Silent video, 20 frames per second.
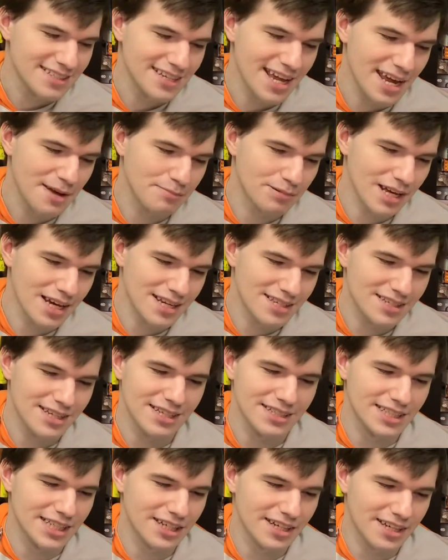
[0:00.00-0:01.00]
take place
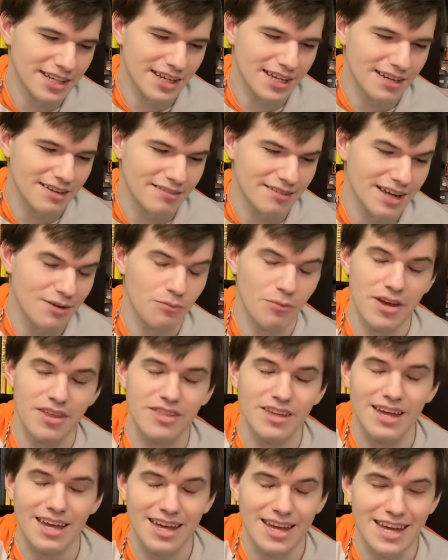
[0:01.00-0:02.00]
during
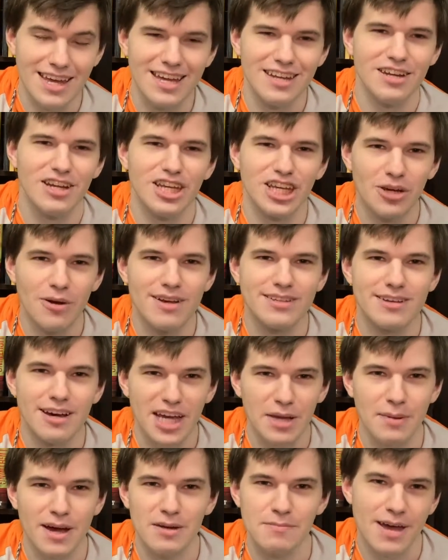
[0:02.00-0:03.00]
within U.S.
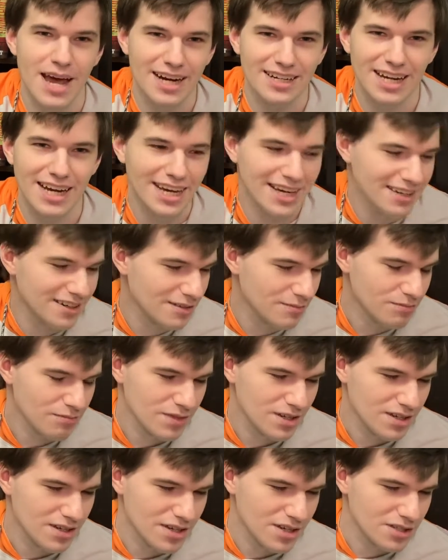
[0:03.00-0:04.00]
occupied Baghdad.
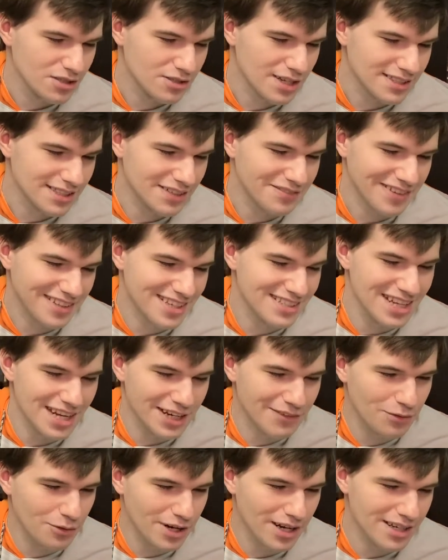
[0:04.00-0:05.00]
So that's kind of like the
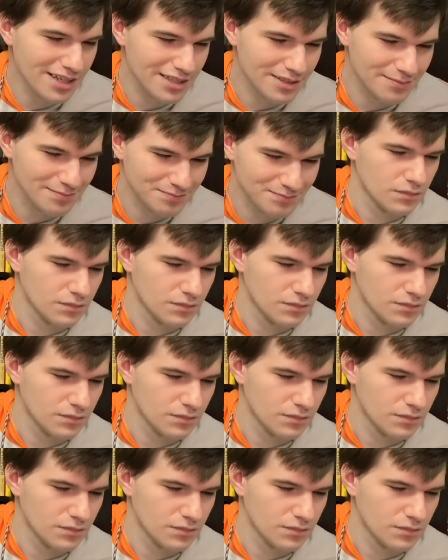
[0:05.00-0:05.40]
setting for it.